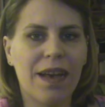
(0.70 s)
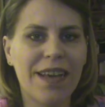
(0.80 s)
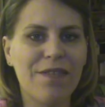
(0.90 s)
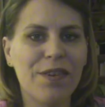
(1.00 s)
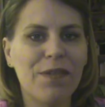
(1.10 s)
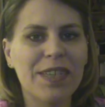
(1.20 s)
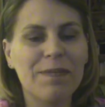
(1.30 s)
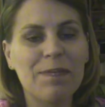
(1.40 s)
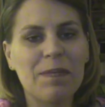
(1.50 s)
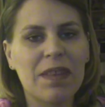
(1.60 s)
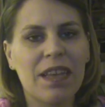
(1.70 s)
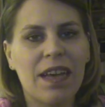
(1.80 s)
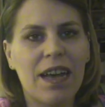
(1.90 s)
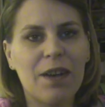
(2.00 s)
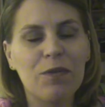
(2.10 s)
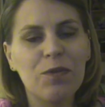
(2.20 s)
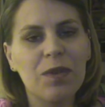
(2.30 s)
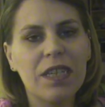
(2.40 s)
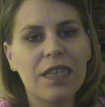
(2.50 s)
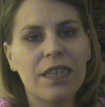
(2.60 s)
Hi everyone! I was
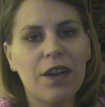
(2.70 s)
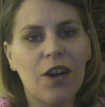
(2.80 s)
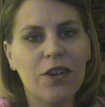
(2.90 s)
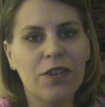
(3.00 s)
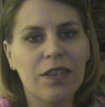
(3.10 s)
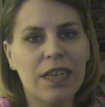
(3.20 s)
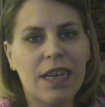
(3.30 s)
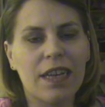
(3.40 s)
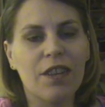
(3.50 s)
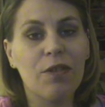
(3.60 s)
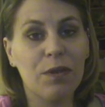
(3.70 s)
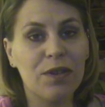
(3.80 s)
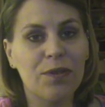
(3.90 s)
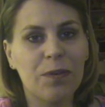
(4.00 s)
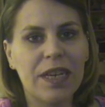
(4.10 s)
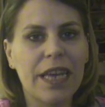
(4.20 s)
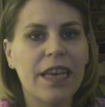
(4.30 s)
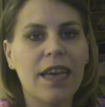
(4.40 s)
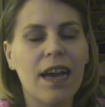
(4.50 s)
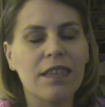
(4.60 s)
really honored and thrilled when
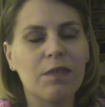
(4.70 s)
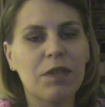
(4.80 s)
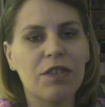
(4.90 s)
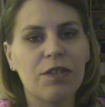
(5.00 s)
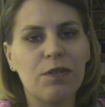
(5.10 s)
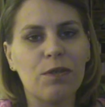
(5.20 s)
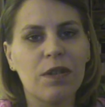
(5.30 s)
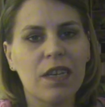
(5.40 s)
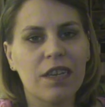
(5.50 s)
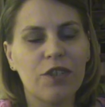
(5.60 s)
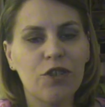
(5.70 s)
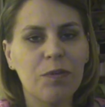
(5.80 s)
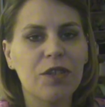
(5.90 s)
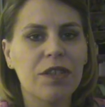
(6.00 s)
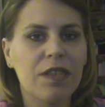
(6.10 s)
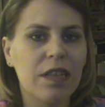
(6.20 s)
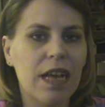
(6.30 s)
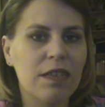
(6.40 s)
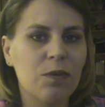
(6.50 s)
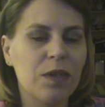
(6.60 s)
Nikki asked me to contribute to the
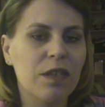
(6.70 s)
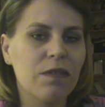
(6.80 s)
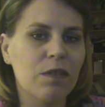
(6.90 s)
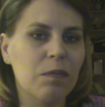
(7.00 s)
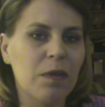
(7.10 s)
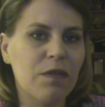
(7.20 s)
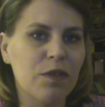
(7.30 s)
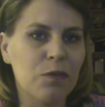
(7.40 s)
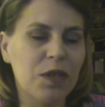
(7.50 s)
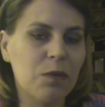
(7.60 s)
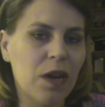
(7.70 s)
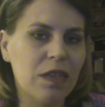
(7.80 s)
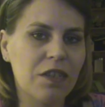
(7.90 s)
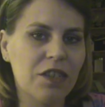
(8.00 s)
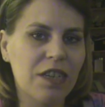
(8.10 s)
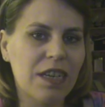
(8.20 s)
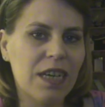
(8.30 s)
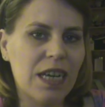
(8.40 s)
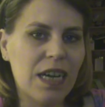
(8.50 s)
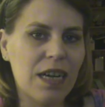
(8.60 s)
last week of the Buffy rewatch.
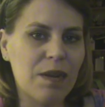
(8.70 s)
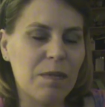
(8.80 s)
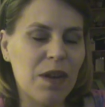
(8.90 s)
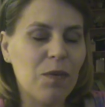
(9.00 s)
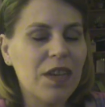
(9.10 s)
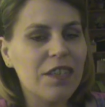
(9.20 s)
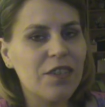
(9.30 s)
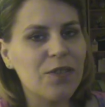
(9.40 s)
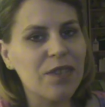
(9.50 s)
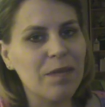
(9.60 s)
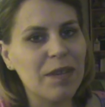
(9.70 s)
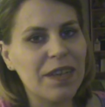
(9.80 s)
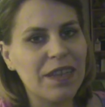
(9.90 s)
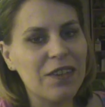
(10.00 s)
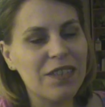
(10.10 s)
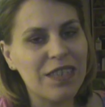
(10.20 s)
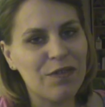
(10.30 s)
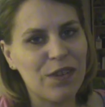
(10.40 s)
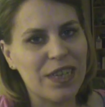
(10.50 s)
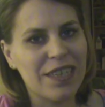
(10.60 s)
I wanted to do something a little
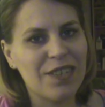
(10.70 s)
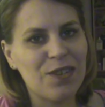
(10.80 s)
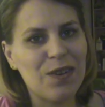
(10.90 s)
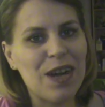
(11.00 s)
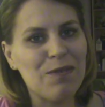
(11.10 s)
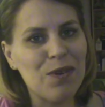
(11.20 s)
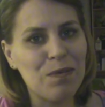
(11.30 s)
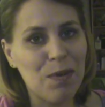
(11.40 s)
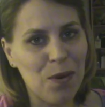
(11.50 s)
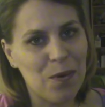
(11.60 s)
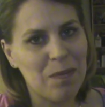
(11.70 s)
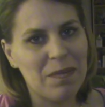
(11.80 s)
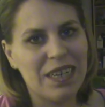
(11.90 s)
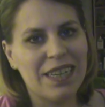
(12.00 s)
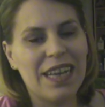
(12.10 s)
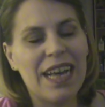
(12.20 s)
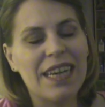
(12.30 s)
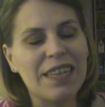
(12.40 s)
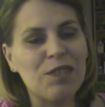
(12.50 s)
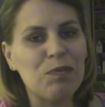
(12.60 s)
different, so I wrote a poem.
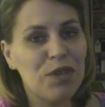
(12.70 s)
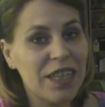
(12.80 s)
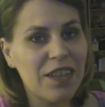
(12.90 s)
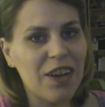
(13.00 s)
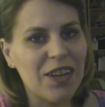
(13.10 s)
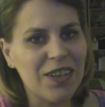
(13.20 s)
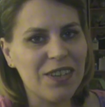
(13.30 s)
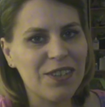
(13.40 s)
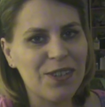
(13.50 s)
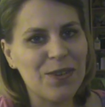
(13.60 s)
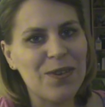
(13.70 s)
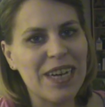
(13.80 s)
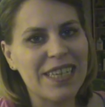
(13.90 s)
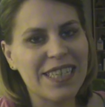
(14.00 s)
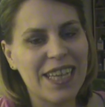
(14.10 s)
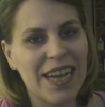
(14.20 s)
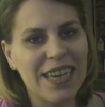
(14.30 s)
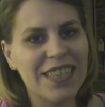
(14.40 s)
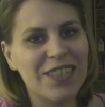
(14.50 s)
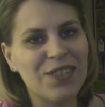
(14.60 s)
And it's pretty long, so I
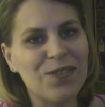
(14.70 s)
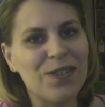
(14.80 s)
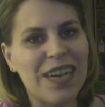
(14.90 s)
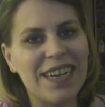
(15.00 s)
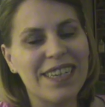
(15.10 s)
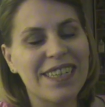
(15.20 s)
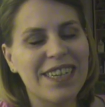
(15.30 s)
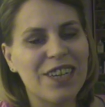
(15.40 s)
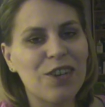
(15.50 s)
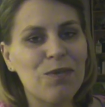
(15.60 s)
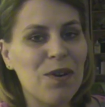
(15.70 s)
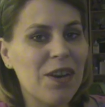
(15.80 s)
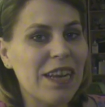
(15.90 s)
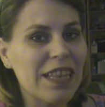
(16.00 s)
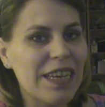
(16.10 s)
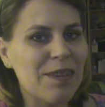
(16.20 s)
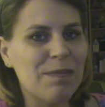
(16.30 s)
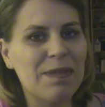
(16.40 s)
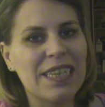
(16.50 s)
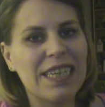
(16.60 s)
decided to go out on a limb